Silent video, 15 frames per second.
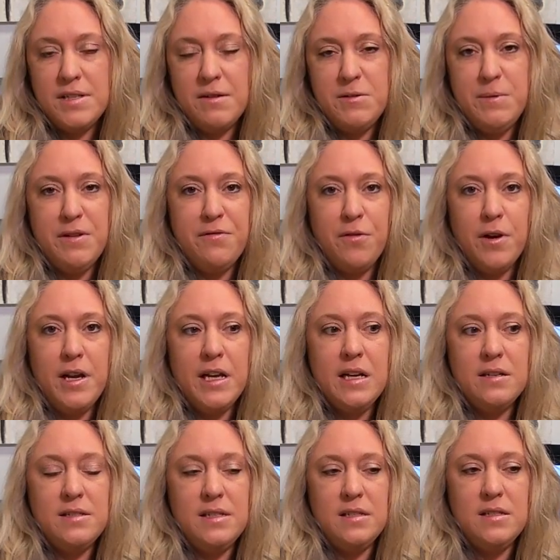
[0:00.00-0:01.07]
have to be free
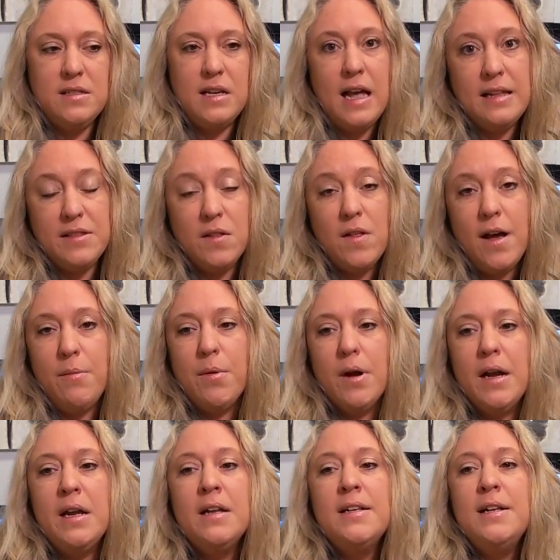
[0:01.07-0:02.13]
because it's at the
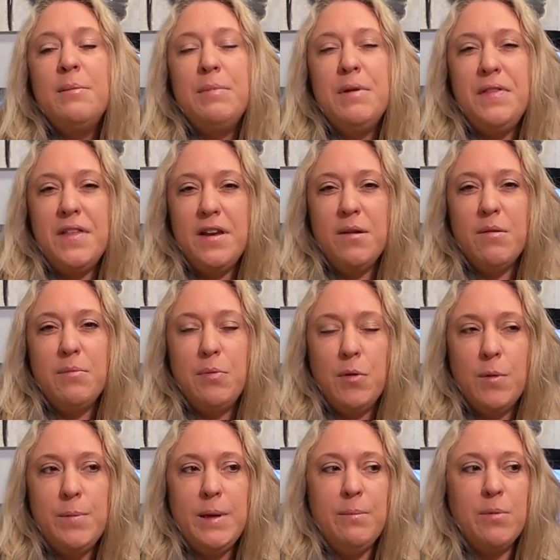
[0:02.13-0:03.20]
library, but then you would
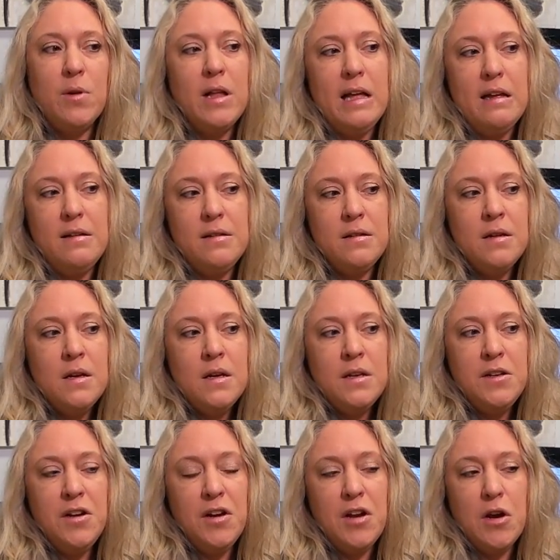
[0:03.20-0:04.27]
pull people in,
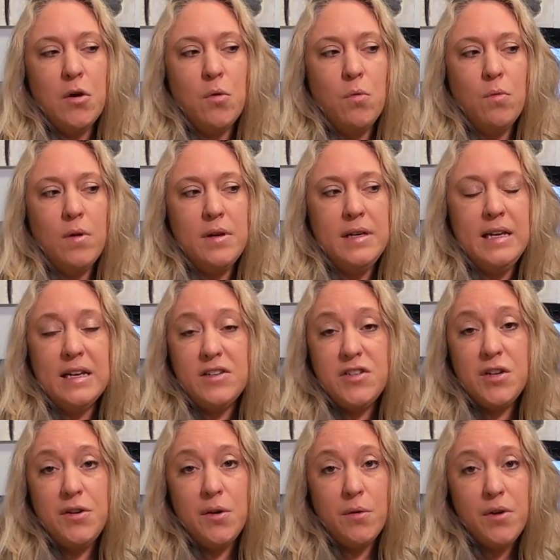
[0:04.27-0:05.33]
get
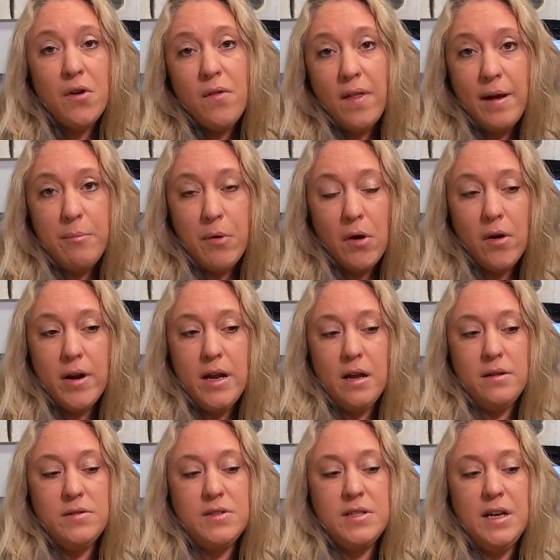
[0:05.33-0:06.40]
to know your
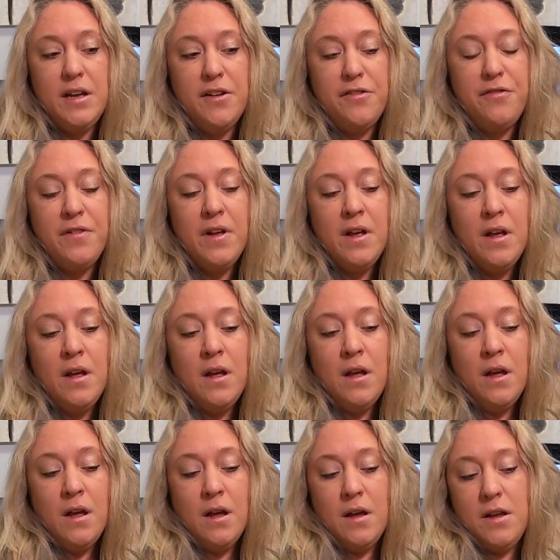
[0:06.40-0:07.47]
librarians. If
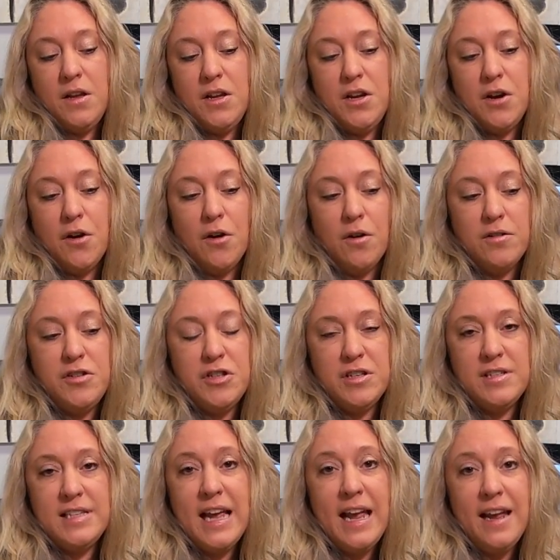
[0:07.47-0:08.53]
you're
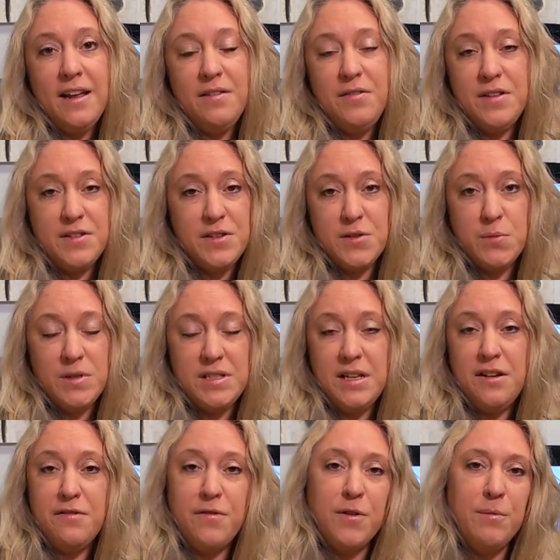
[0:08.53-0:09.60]
just, hey, this is what's in
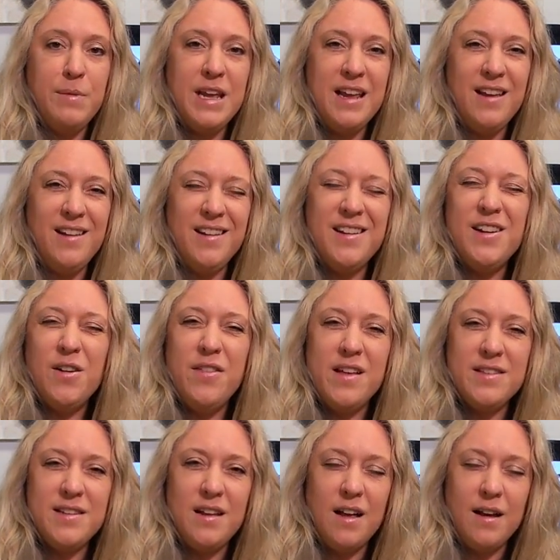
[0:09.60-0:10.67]
it for me,
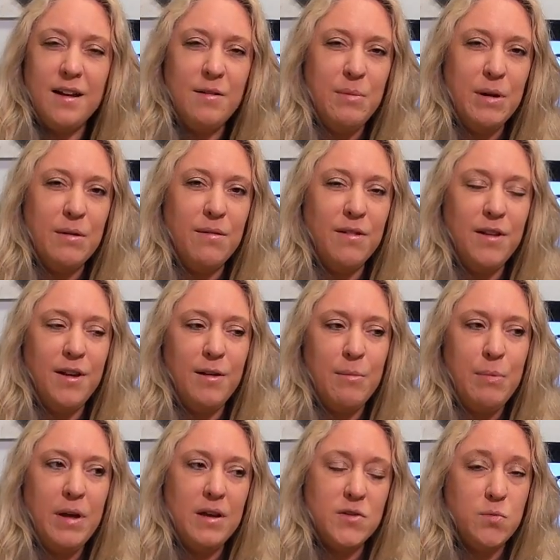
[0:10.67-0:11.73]
that's not going to be a really good
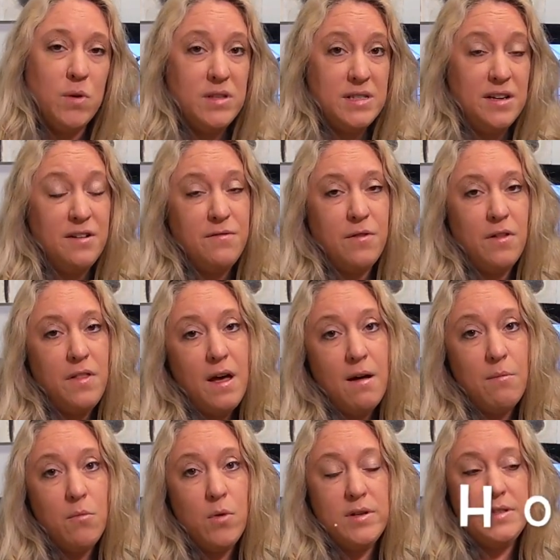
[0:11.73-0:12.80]
pitch. What's in it for
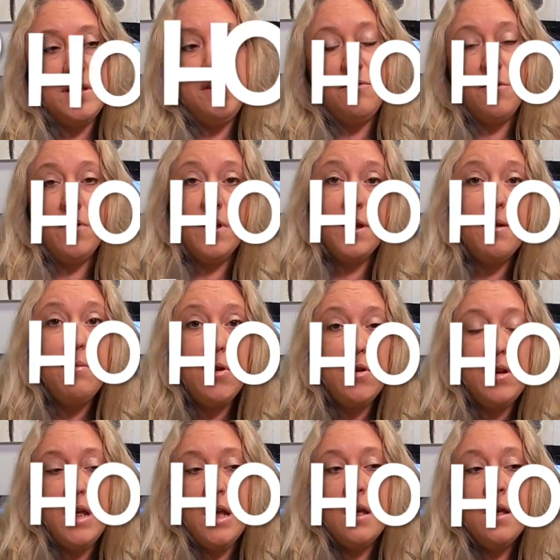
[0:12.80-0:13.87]
them? What's in for the
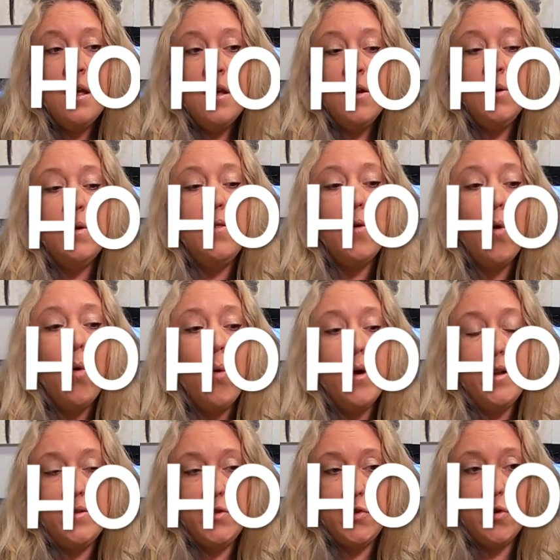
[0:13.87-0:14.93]
community? They're
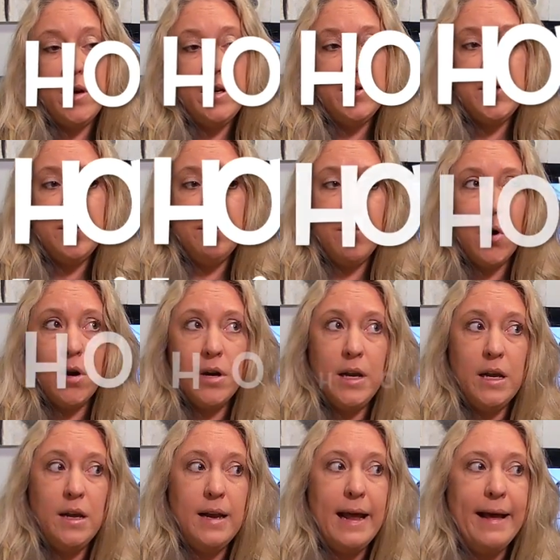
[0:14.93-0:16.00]
always trying to
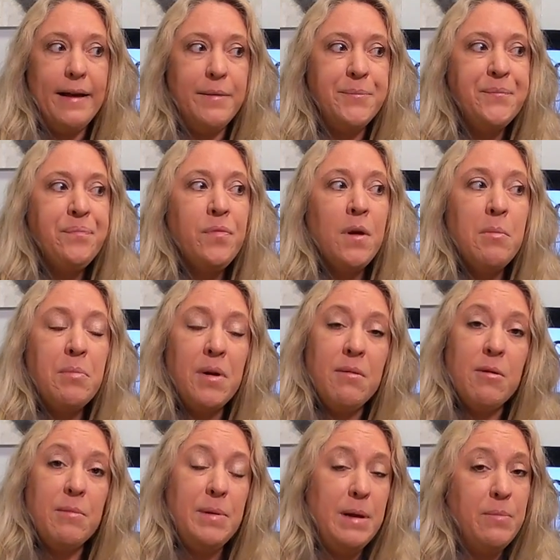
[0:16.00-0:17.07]
market and bring
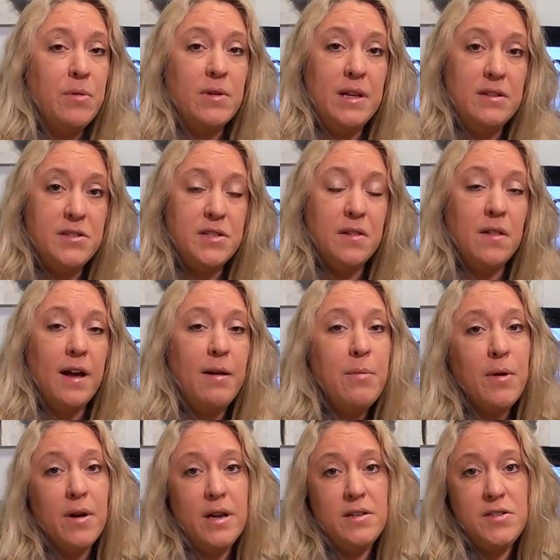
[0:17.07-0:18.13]
more people into the
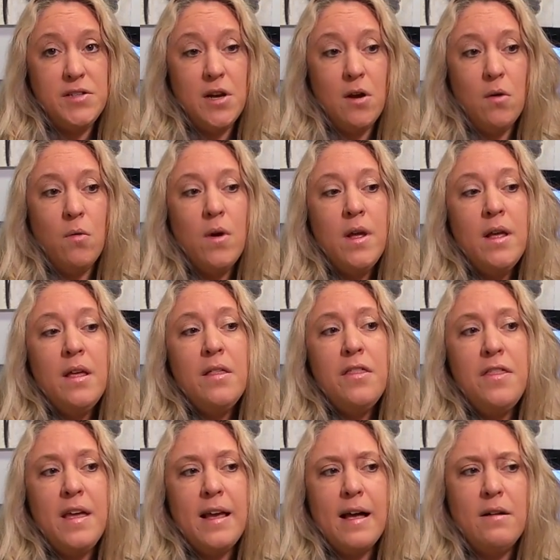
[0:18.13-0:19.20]
library. So
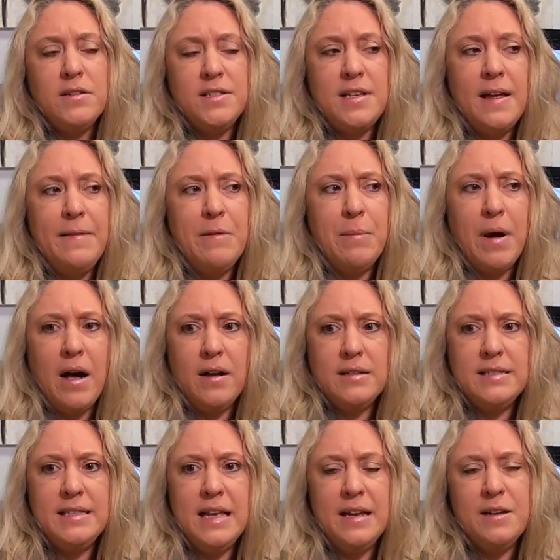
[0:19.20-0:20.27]
think outside the
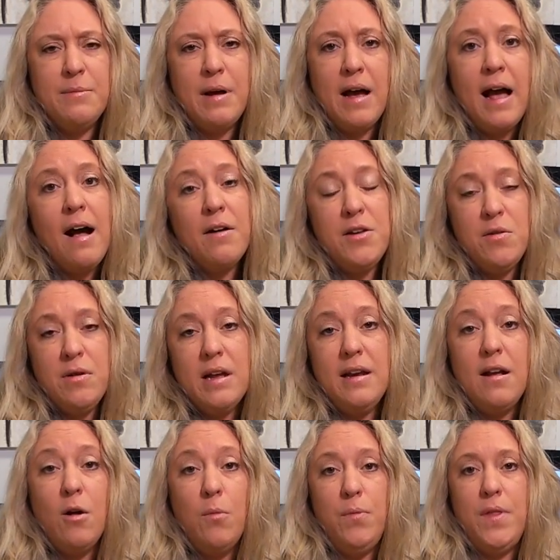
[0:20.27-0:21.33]
box. Think about how you can
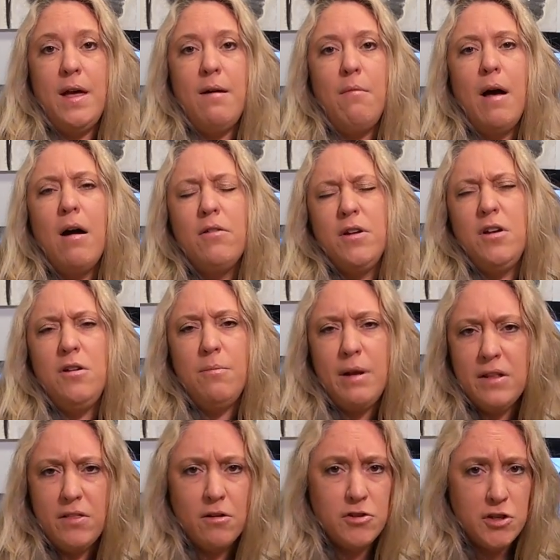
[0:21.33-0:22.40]
help them. How can you
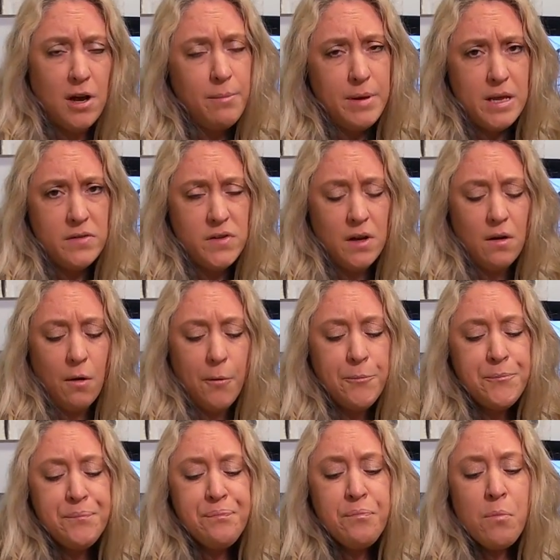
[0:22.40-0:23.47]
make their job easier?
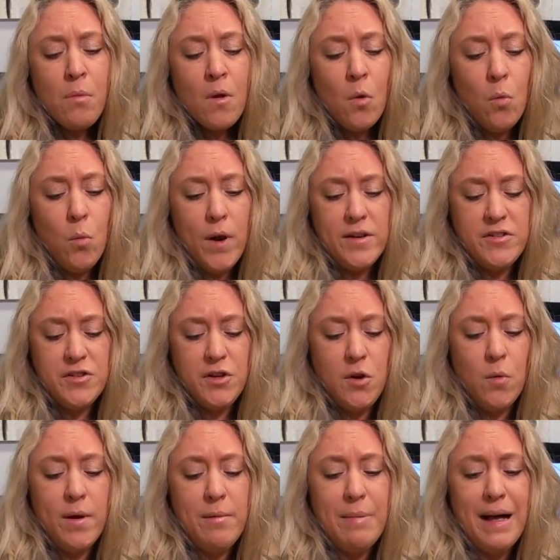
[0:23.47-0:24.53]
Which,
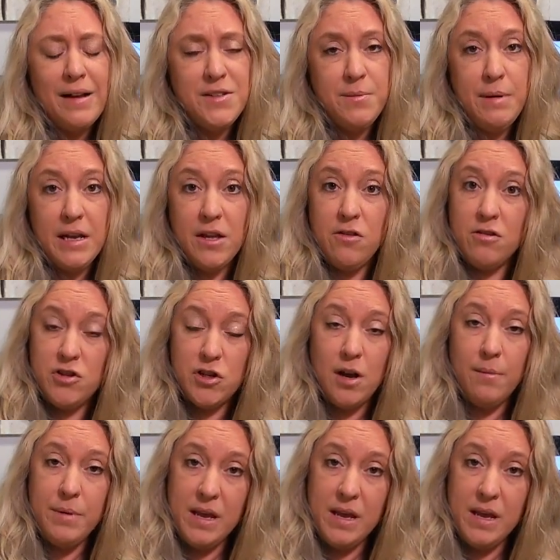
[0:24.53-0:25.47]
going back to making their job